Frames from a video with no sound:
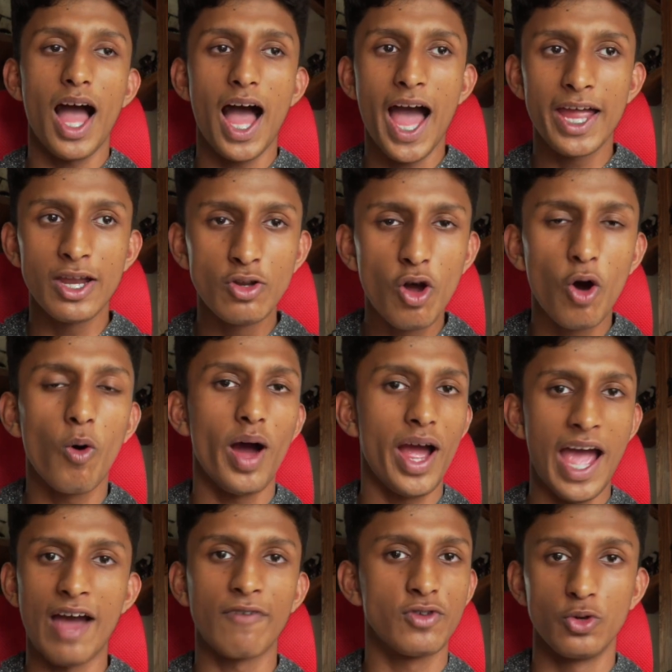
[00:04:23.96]
I know I
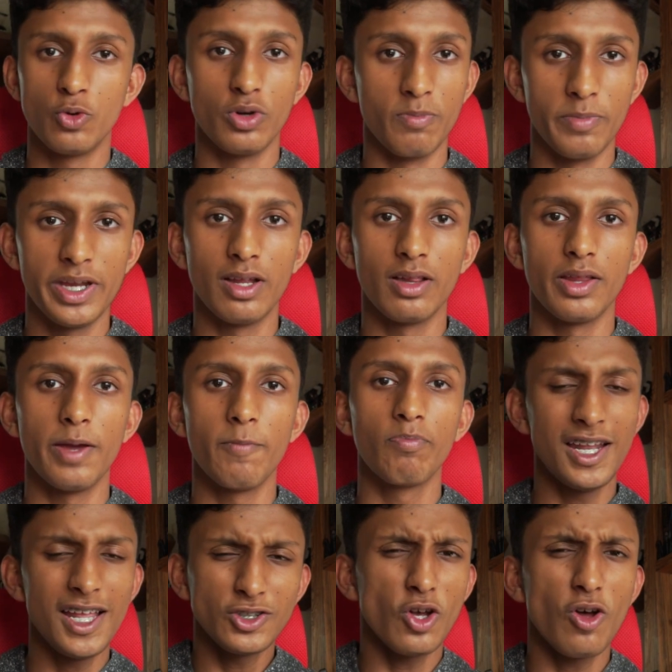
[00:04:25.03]
have to do it immediately.
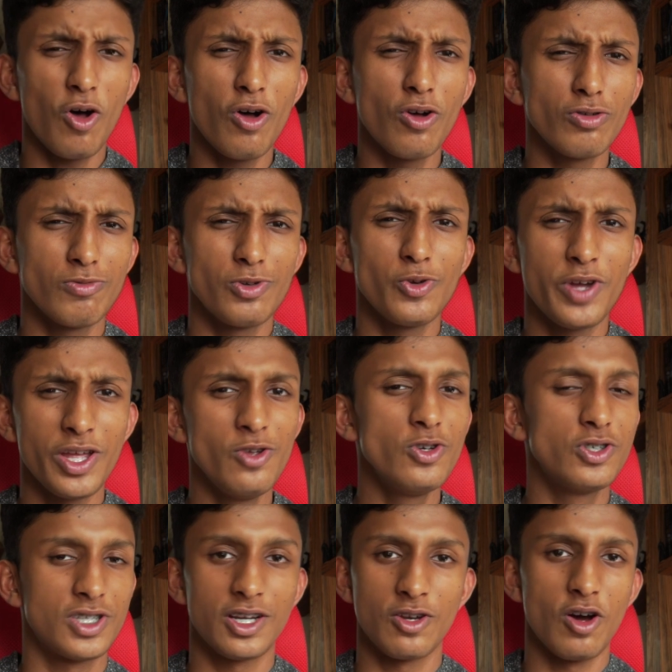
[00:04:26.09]
And that's all you can
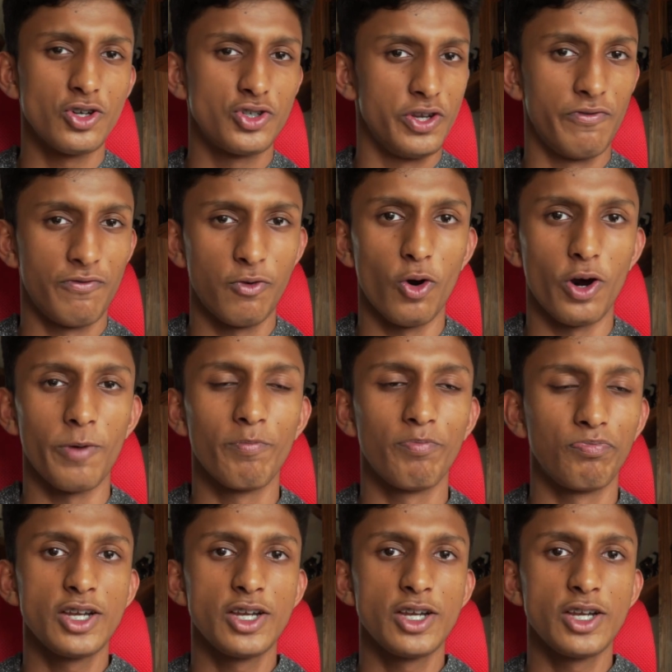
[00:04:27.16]
use technology for.